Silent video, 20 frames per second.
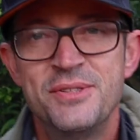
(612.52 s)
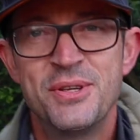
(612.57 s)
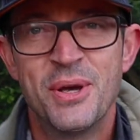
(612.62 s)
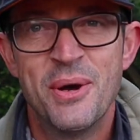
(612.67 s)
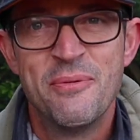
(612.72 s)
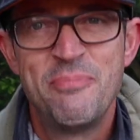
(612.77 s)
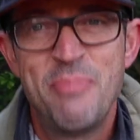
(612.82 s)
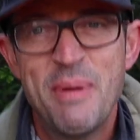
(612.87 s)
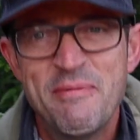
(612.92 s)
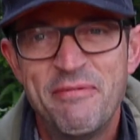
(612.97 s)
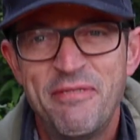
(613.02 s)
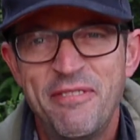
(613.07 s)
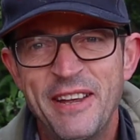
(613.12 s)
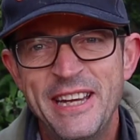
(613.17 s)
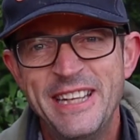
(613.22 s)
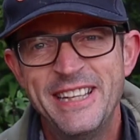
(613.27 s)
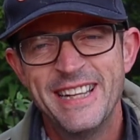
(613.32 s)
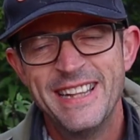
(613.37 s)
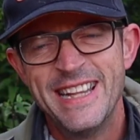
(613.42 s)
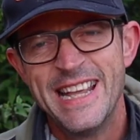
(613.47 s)
So I've been
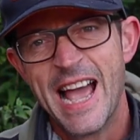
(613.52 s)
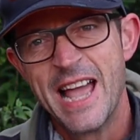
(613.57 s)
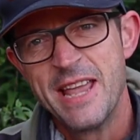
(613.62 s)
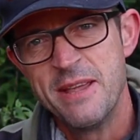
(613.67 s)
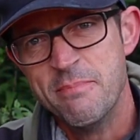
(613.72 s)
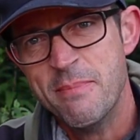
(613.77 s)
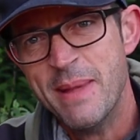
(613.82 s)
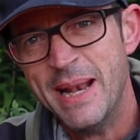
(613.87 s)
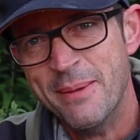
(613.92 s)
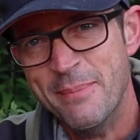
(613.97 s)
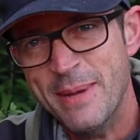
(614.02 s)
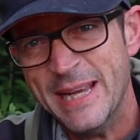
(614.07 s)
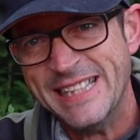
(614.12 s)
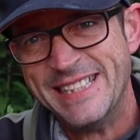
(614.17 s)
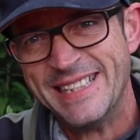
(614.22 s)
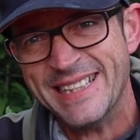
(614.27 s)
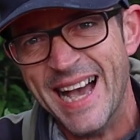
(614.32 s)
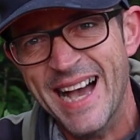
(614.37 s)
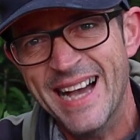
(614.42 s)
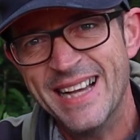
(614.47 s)
feeding the
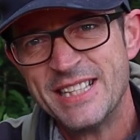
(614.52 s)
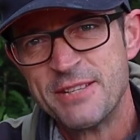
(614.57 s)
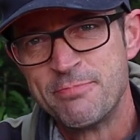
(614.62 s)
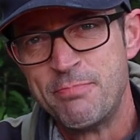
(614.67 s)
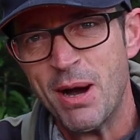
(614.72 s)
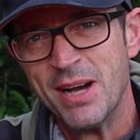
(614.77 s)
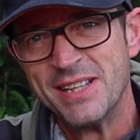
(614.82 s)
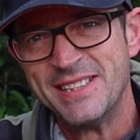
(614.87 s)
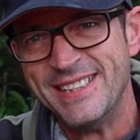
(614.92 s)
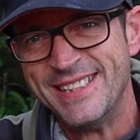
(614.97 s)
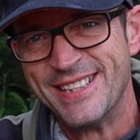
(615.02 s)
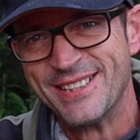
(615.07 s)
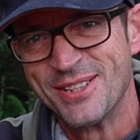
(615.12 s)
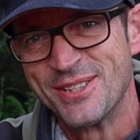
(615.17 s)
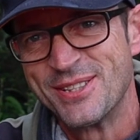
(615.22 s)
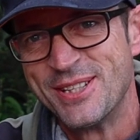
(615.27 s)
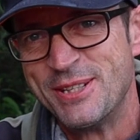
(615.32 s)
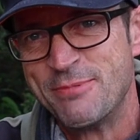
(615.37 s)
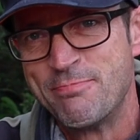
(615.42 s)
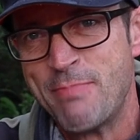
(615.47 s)
8mm spicy
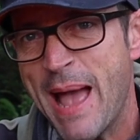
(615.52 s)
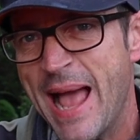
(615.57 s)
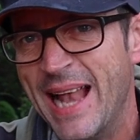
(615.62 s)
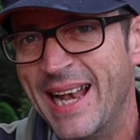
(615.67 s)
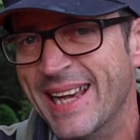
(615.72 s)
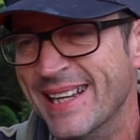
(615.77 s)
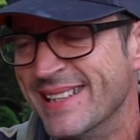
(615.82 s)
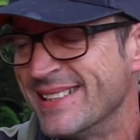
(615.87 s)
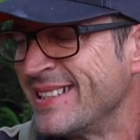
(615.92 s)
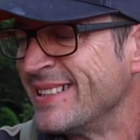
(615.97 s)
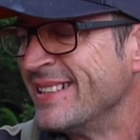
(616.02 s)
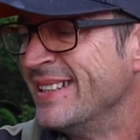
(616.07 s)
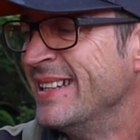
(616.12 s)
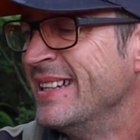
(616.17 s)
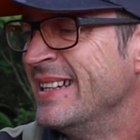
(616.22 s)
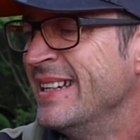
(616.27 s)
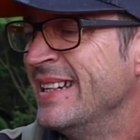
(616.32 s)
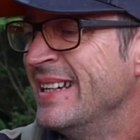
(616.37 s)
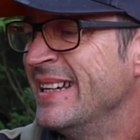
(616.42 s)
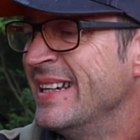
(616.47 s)
sausage pellets
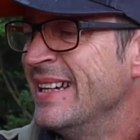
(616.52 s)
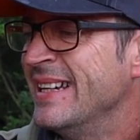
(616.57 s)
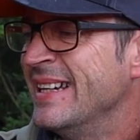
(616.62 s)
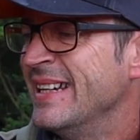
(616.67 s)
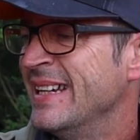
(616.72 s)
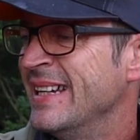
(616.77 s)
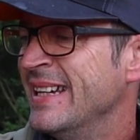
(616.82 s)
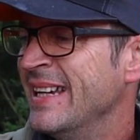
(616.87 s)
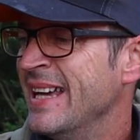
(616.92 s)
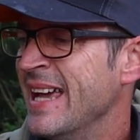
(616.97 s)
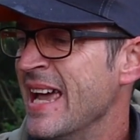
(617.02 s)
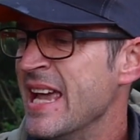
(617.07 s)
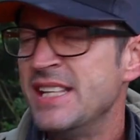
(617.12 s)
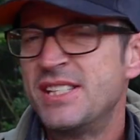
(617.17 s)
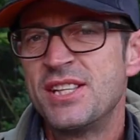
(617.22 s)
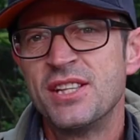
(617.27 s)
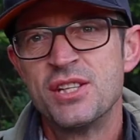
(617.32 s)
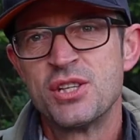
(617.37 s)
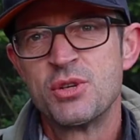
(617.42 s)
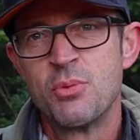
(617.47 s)

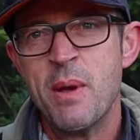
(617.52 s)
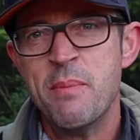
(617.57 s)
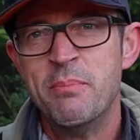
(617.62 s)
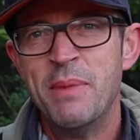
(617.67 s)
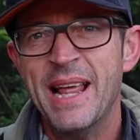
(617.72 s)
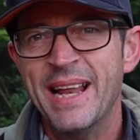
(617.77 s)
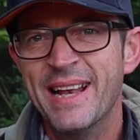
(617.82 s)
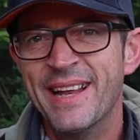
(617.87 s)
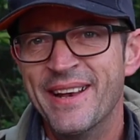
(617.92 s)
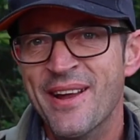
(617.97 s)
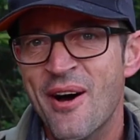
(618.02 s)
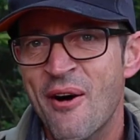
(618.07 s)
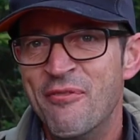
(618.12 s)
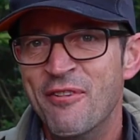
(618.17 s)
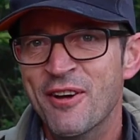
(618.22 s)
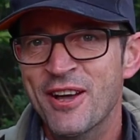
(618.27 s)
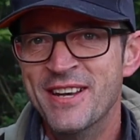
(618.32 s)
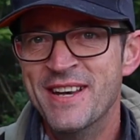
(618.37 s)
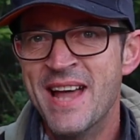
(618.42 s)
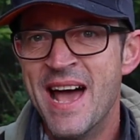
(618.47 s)
into the swim little and
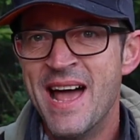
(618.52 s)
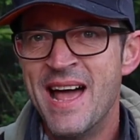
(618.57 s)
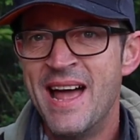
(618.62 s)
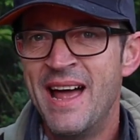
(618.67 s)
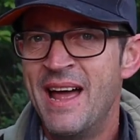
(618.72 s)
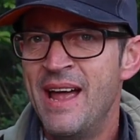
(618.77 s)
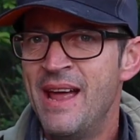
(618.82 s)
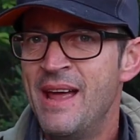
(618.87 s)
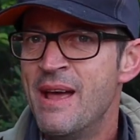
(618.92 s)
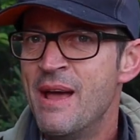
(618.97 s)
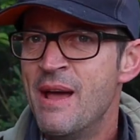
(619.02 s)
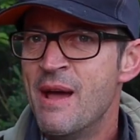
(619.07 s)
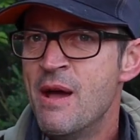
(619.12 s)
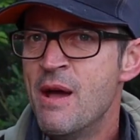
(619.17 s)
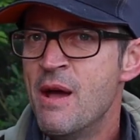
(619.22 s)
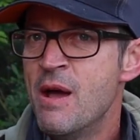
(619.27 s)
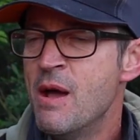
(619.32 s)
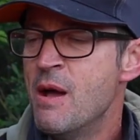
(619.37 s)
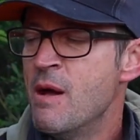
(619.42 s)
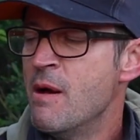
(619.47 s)
often,
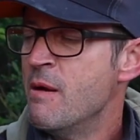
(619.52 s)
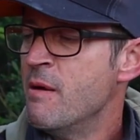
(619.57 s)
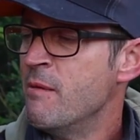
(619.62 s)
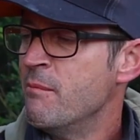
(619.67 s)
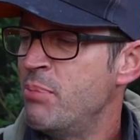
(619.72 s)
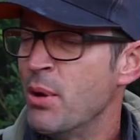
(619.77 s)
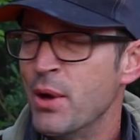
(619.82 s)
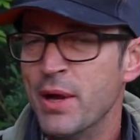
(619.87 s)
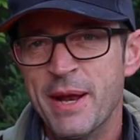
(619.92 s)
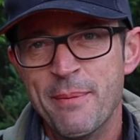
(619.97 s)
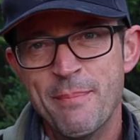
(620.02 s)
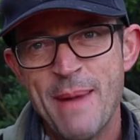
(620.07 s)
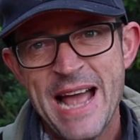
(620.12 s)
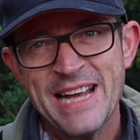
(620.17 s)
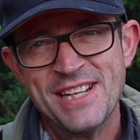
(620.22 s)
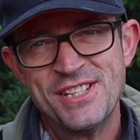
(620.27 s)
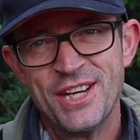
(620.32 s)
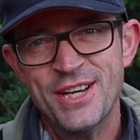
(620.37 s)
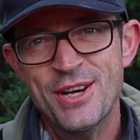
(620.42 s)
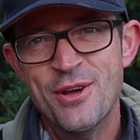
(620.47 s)
putting a
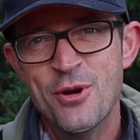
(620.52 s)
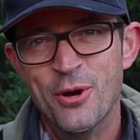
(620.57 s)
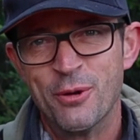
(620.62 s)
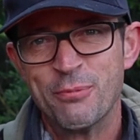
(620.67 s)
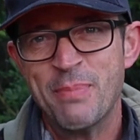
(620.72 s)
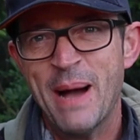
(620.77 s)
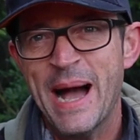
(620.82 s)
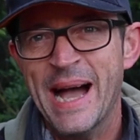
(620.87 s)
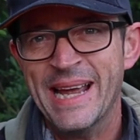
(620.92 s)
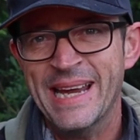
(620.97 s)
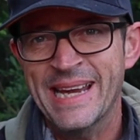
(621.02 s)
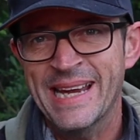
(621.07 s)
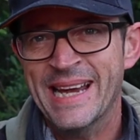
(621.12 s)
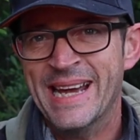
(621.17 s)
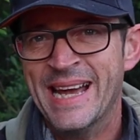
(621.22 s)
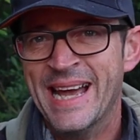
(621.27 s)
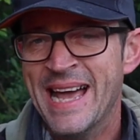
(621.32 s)
matching hook bait